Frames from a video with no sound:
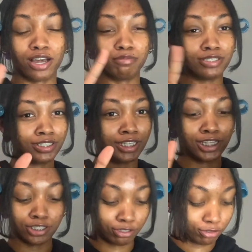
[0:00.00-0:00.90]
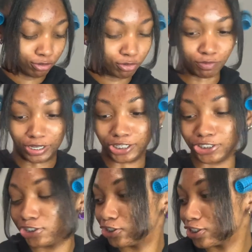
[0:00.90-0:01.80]
I've been seeing? Too
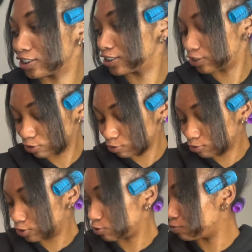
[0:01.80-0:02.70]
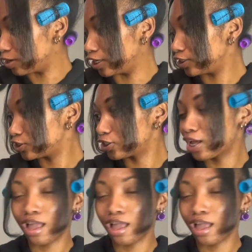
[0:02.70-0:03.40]
much. Just too, too much.